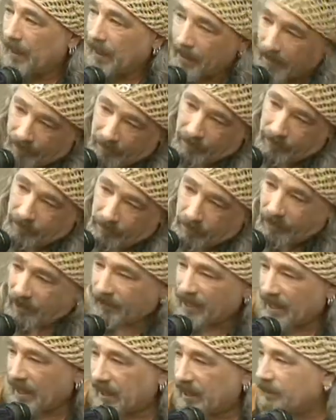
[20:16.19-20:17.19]
and clear
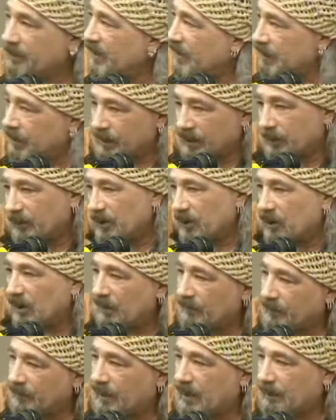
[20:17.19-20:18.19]
my head, make a cup of
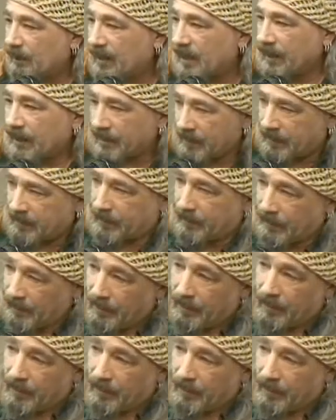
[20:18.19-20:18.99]
coffee, come back in,